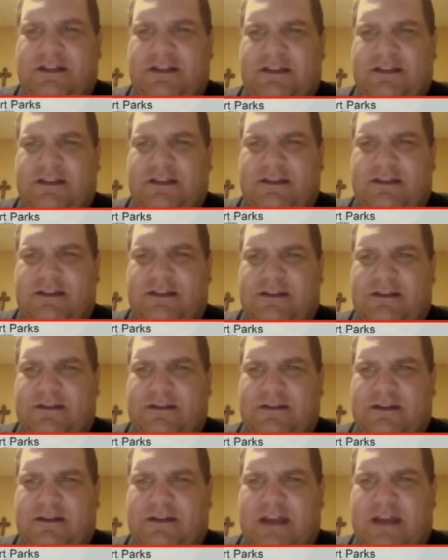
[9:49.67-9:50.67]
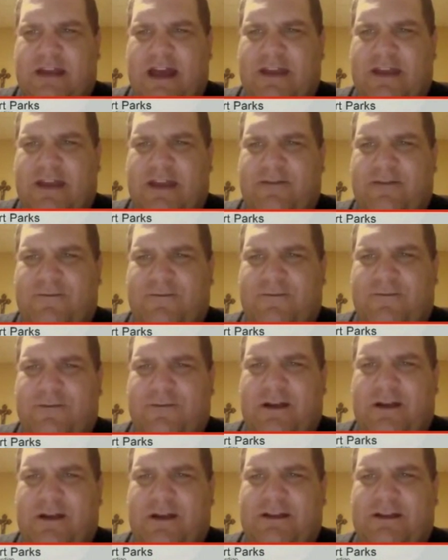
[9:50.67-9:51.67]
you. It's just kind of
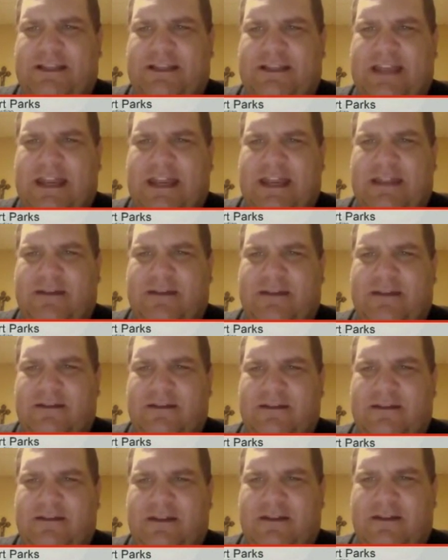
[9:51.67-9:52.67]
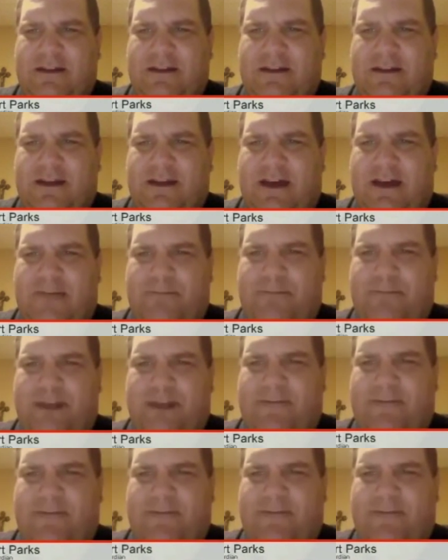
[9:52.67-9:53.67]
weird seeing a
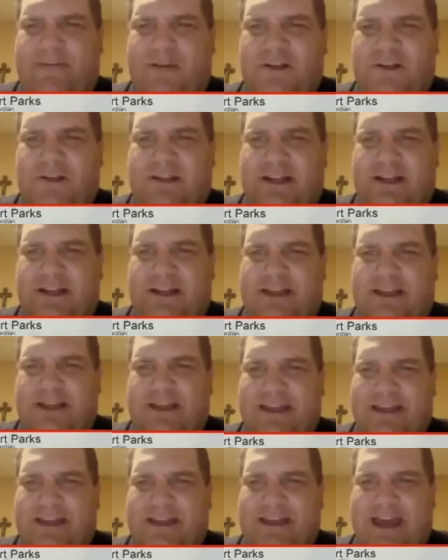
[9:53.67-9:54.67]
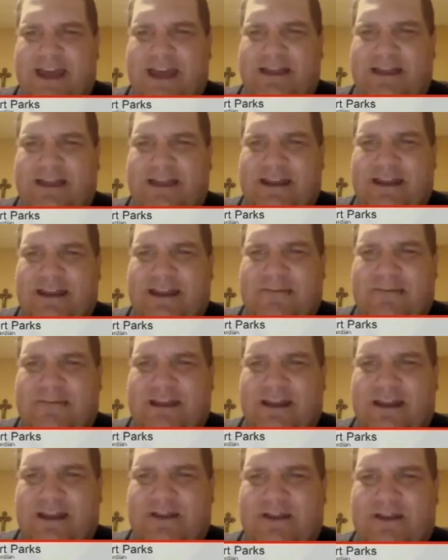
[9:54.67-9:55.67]
big fortress like that I'm
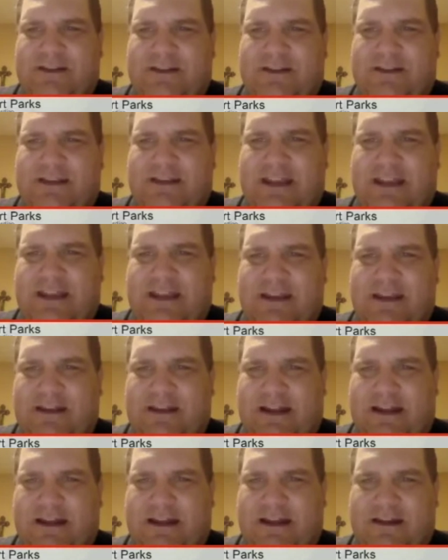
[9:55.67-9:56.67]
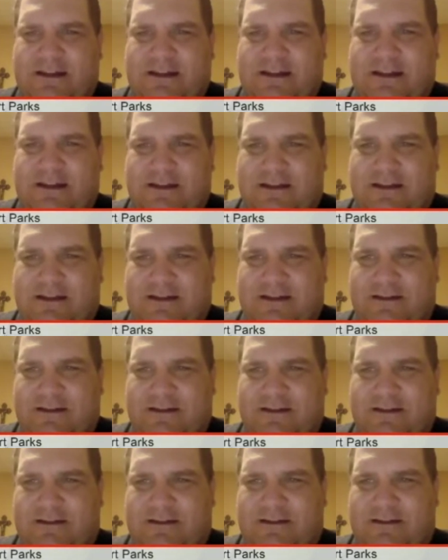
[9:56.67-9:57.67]
not used to seeing like a
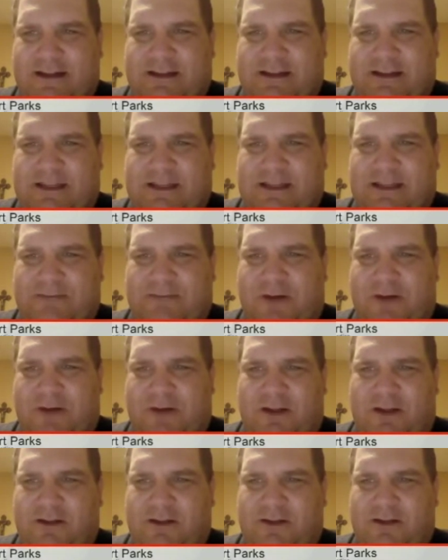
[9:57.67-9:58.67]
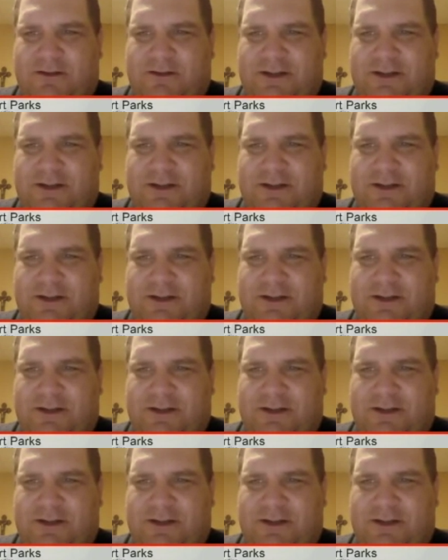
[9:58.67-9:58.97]
small little